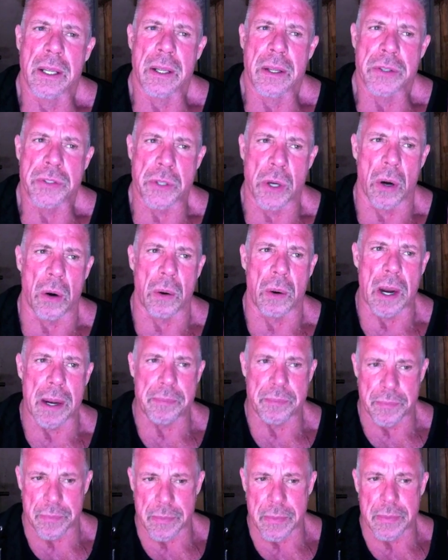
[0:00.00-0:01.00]
So
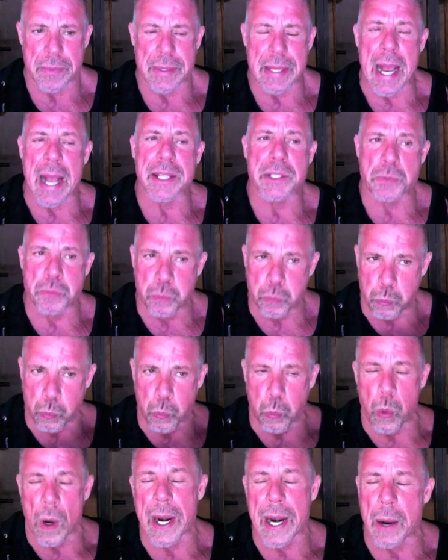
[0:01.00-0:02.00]
that's
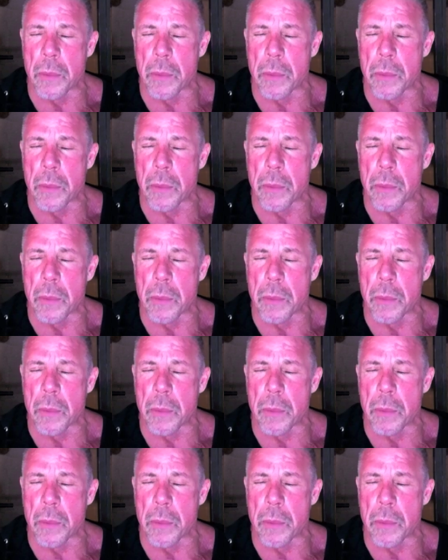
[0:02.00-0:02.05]
what I